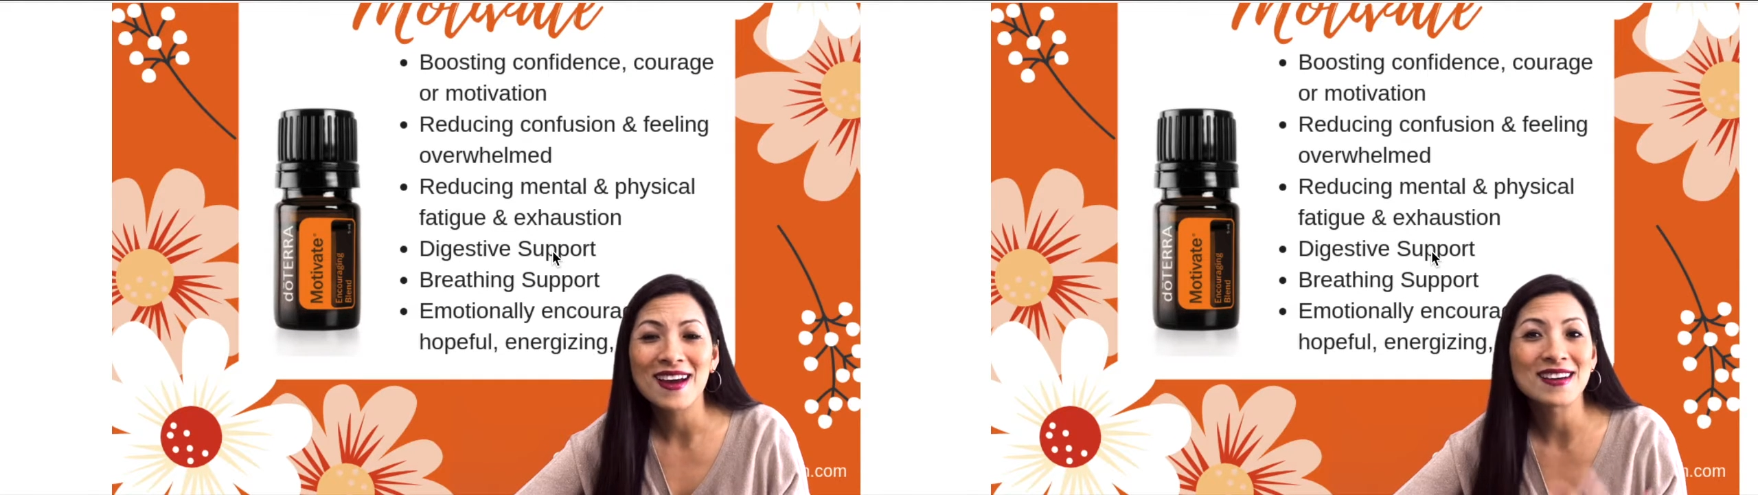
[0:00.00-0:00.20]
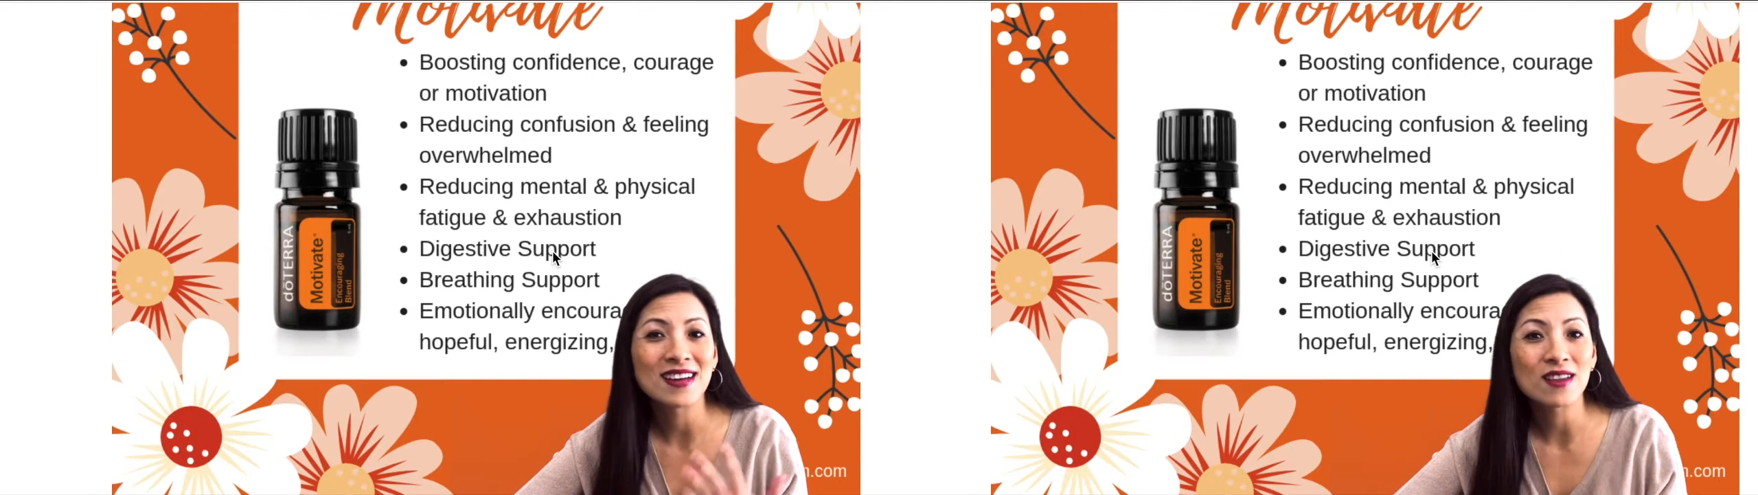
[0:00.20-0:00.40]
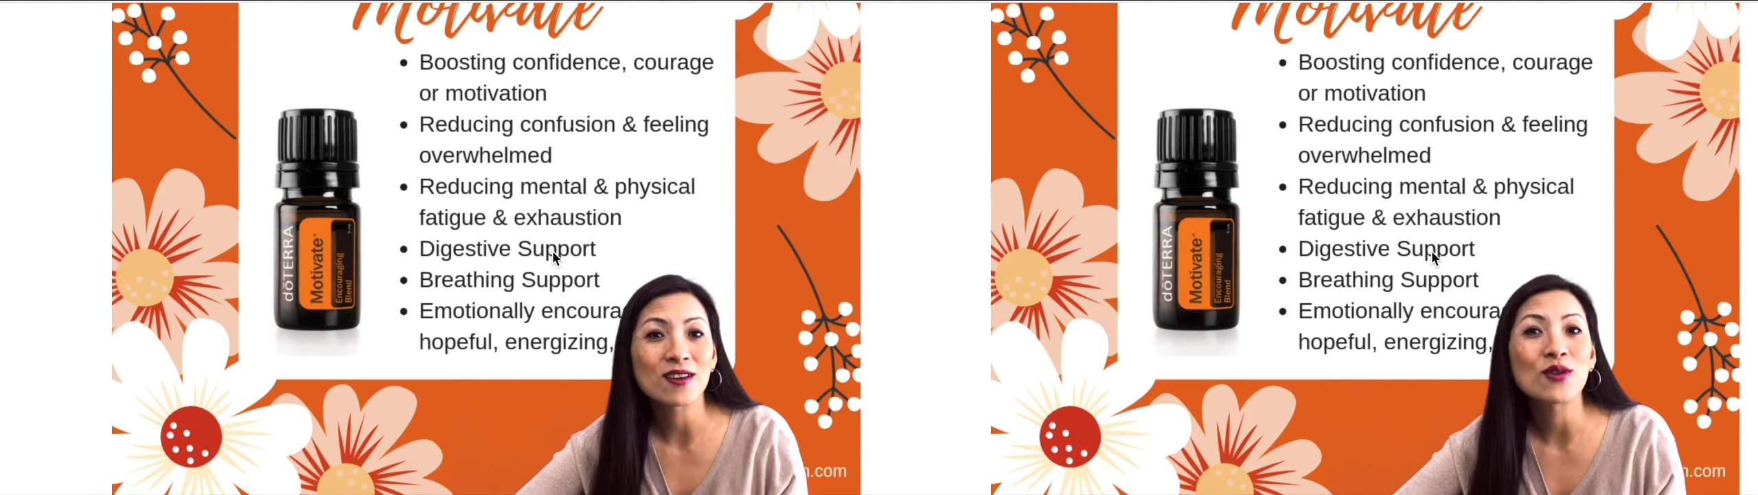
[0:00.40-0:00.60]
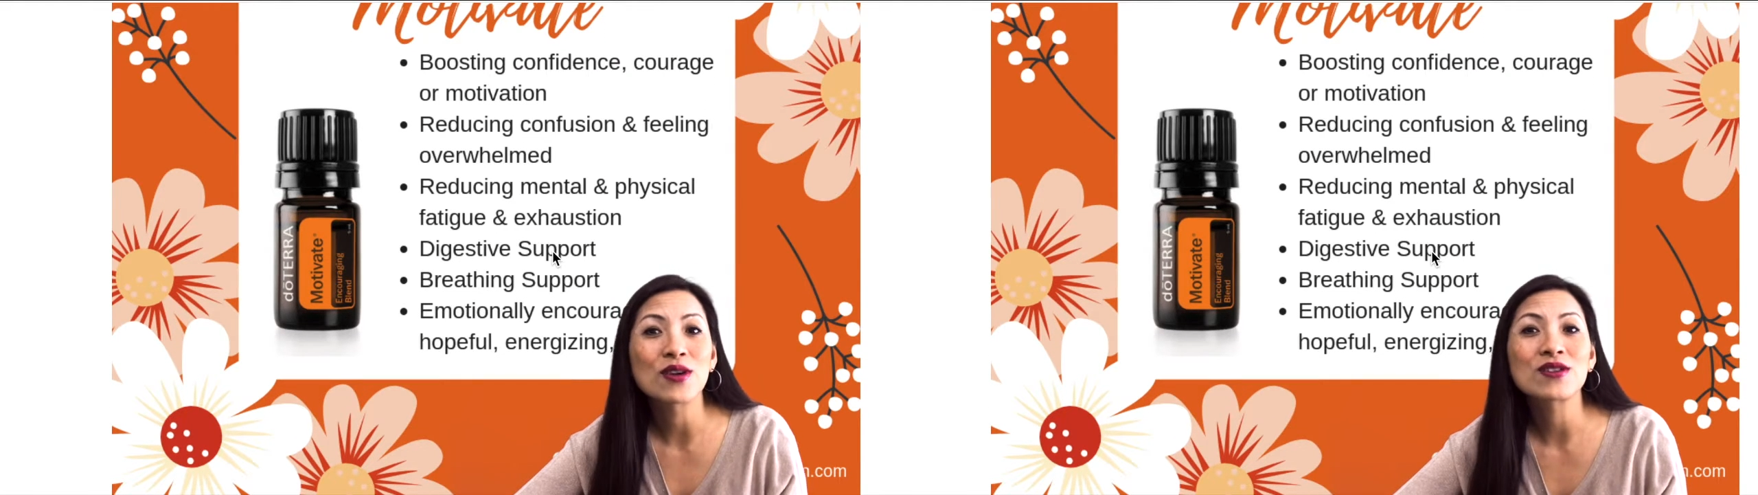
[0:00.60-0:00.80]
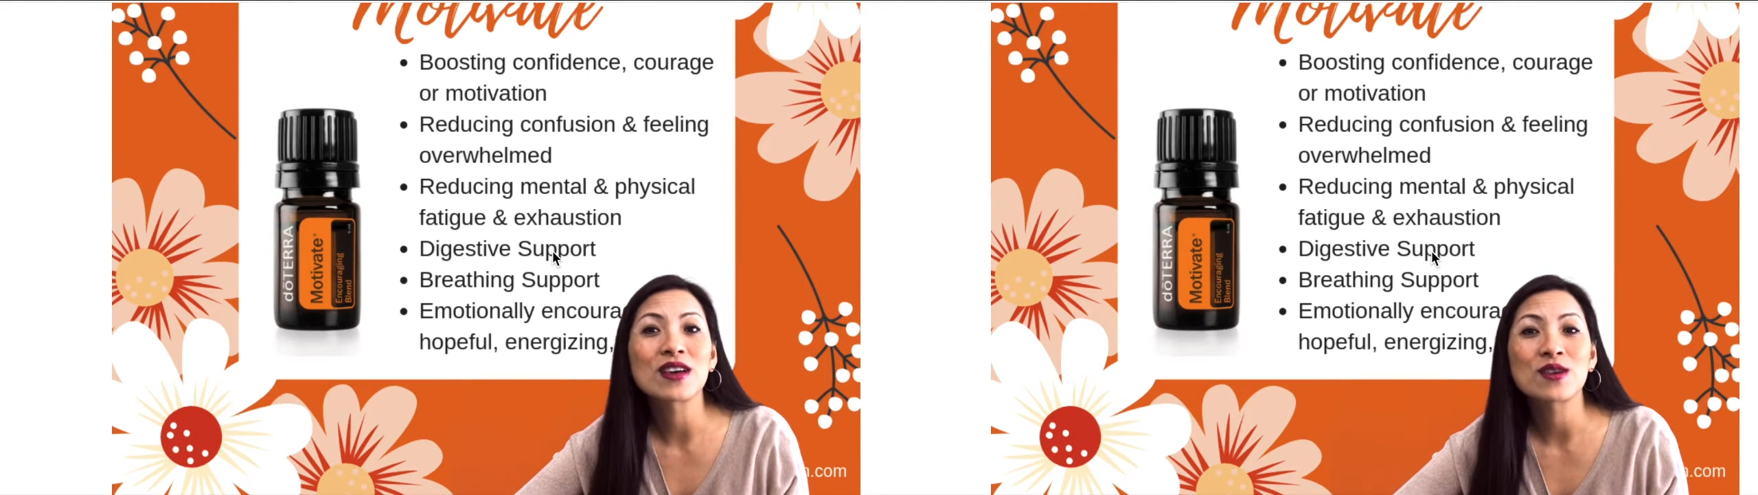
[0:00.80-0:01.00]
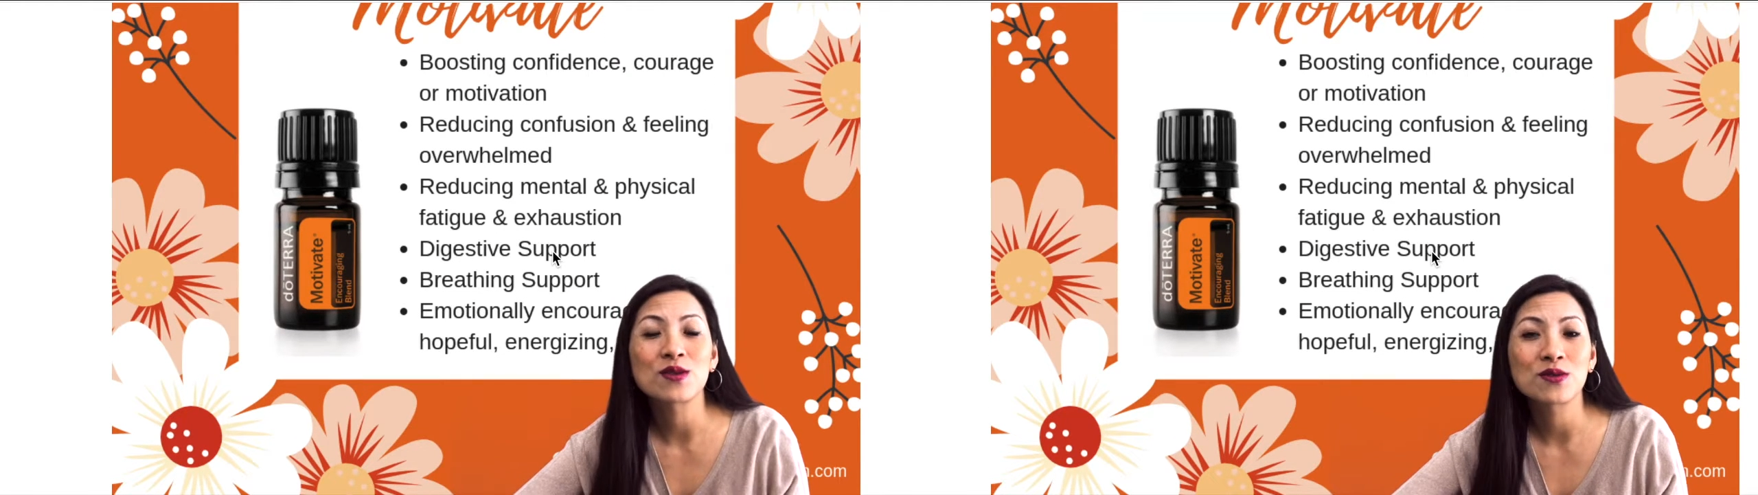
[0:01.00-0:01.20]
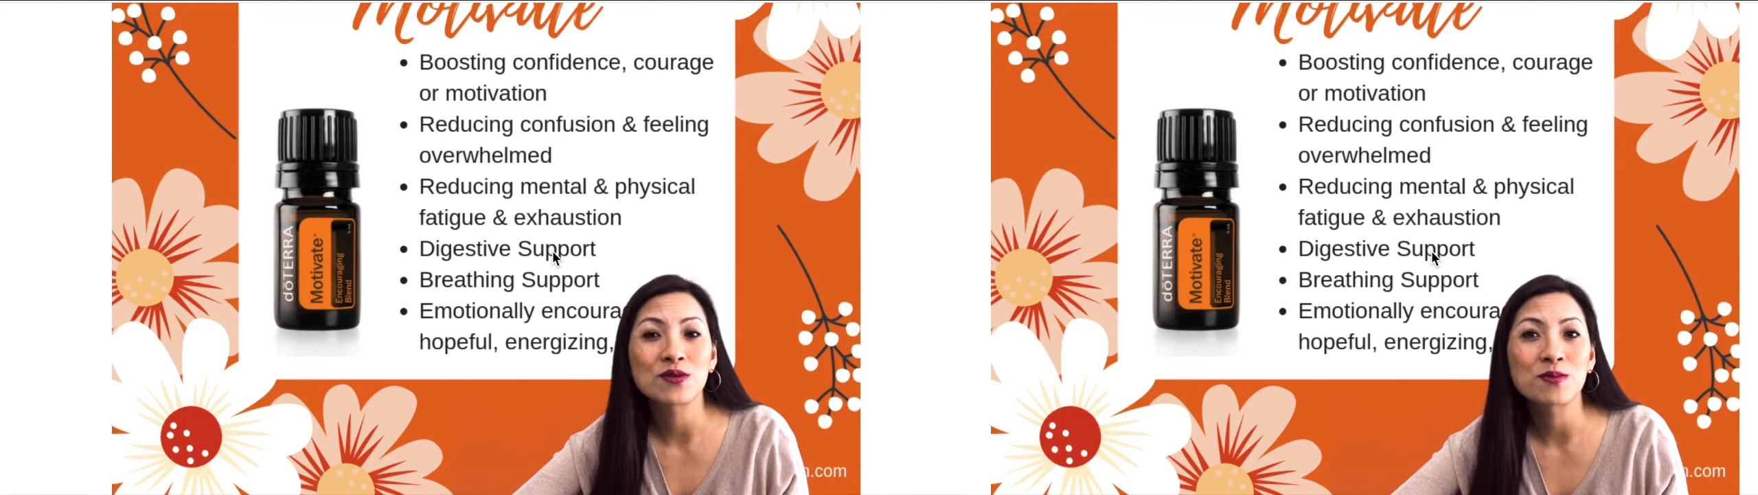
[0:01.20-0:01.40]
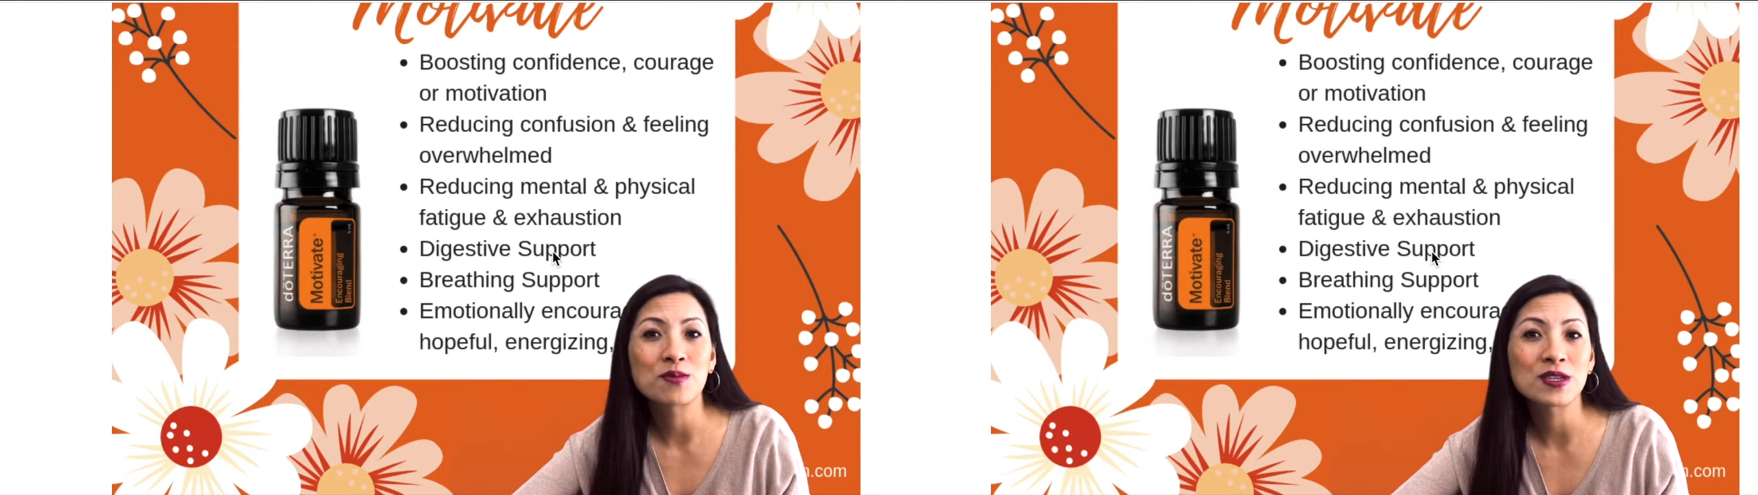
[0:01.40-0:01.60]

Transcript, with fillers: another oil that you